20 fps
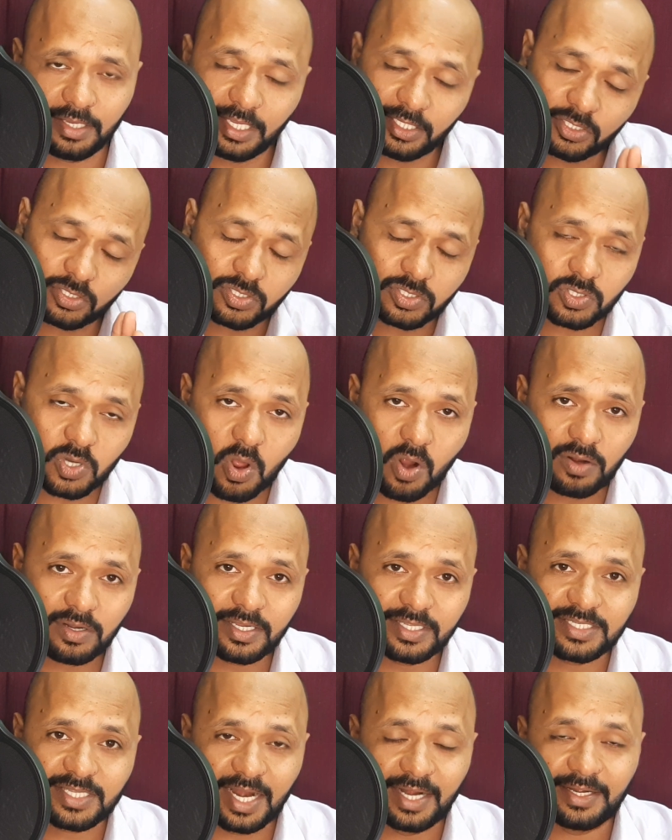slot
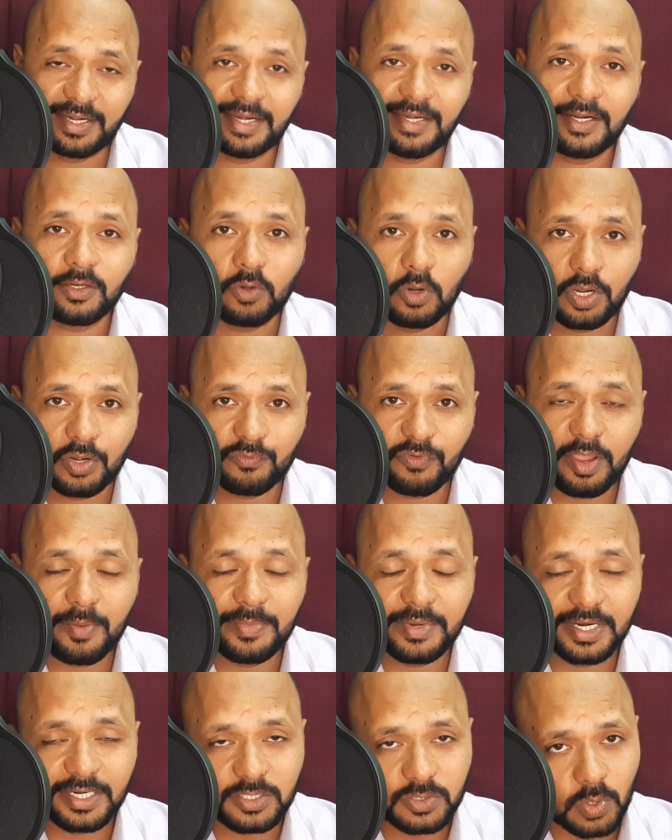is containing 25
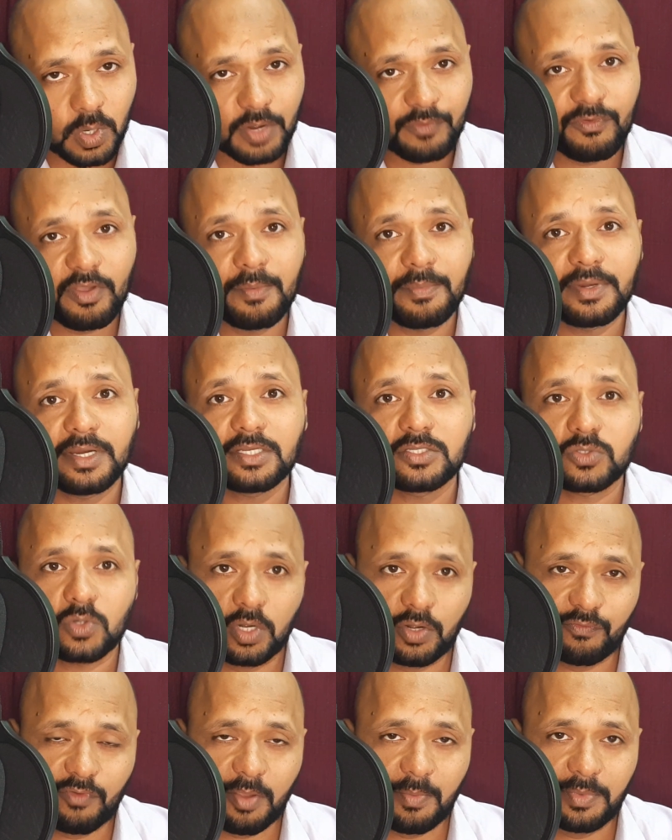minutes, 25 minutes,
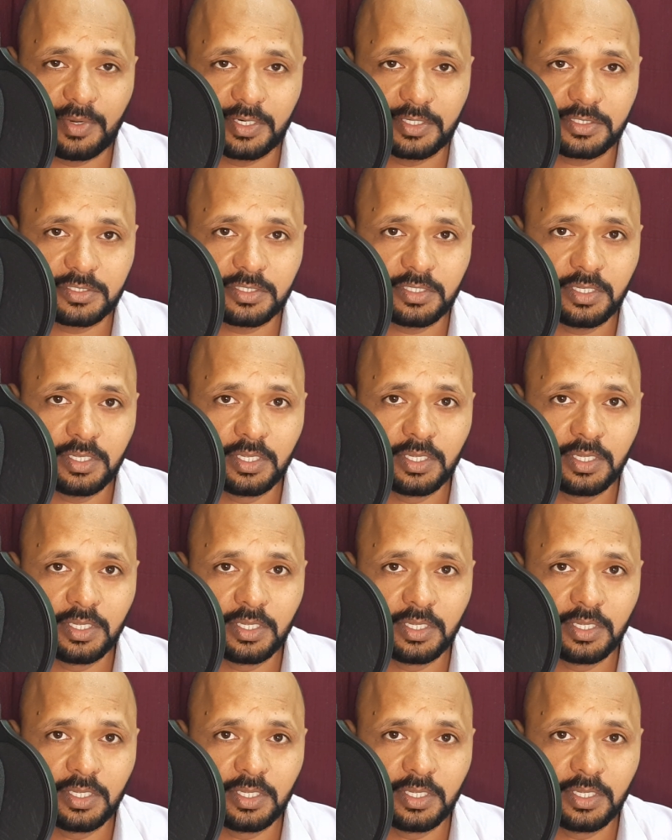25 minutes.